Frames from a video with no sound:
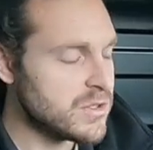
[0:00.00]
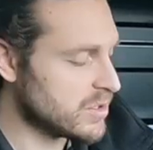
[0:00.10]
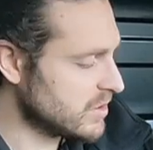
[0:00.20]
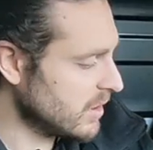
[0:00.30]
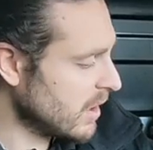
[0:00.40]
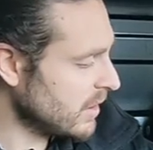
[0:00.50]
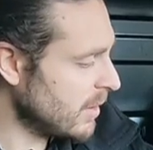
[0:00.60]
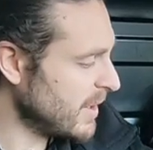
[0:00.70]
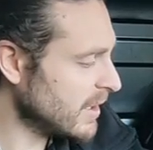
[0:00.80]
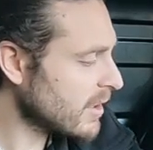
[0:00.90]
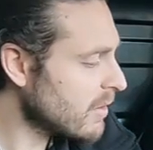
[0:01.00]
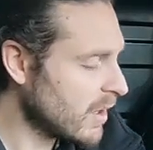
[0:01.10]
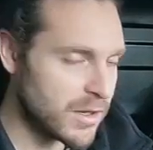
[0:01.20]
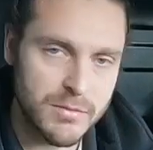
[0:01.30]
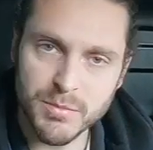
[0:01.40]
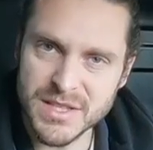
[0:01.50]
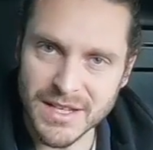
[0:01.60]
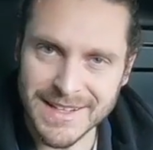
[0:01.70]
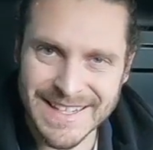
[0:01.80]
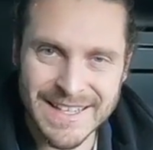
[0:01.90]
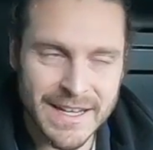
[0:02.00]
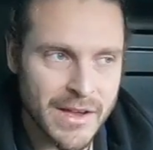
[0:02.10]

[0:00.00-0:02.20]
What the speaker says: Just, I mean, I don't like particularly eating